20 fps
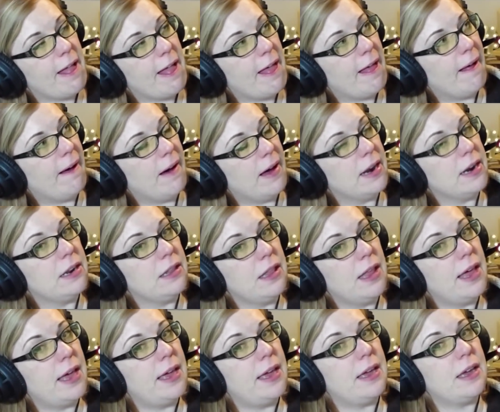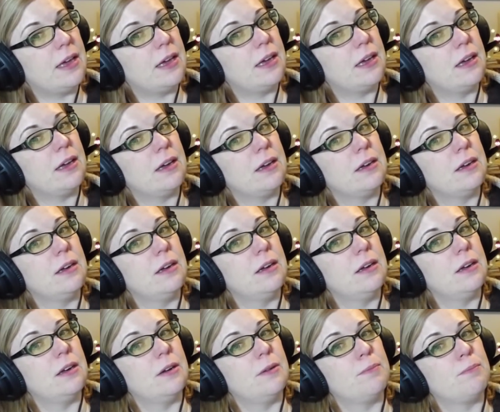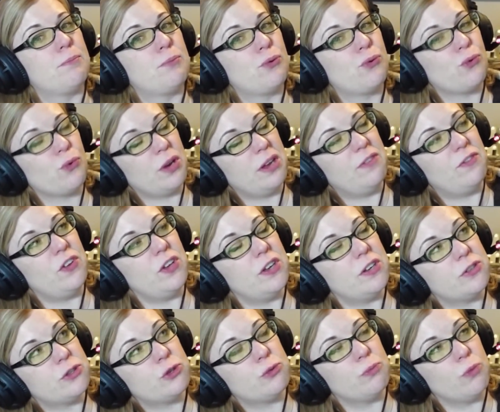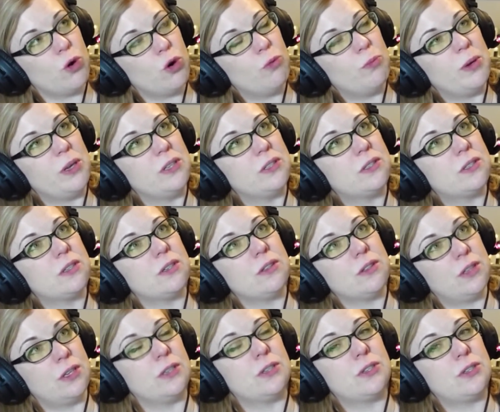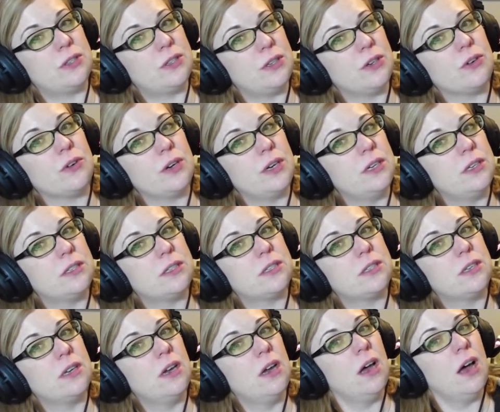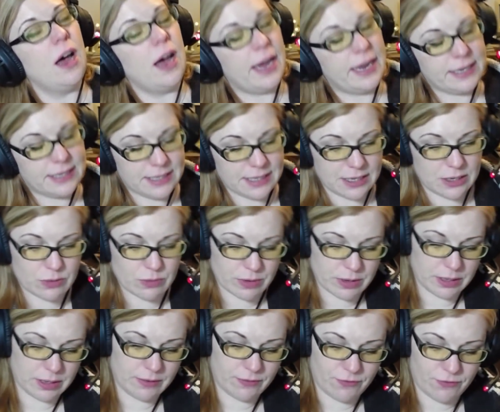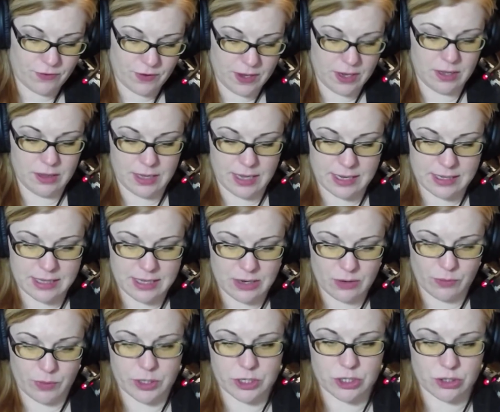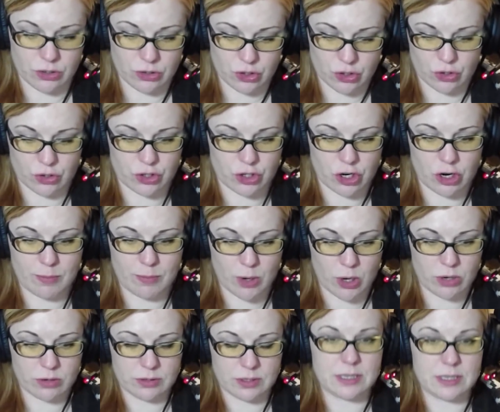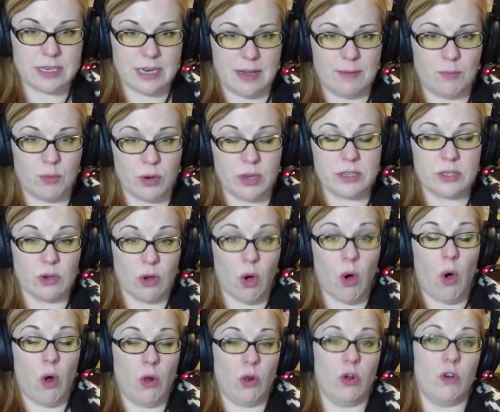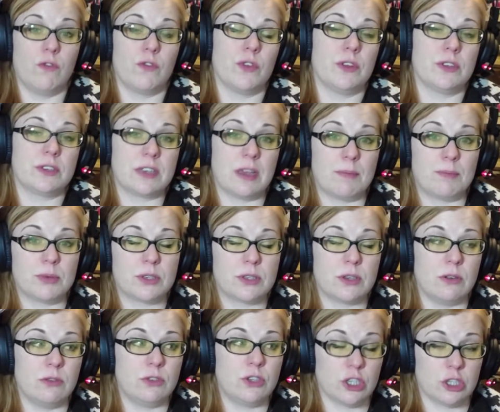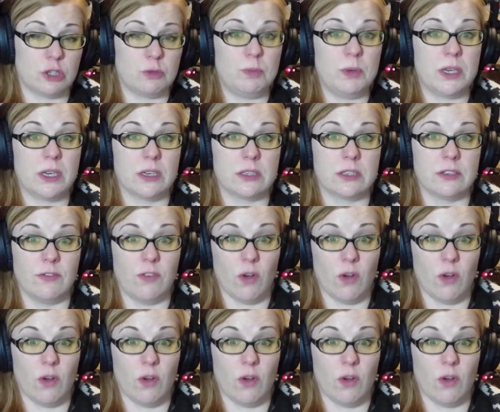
unlike previous moments this series, I did really feel like the original George R. R. Martin stamp was all over this episode, just because of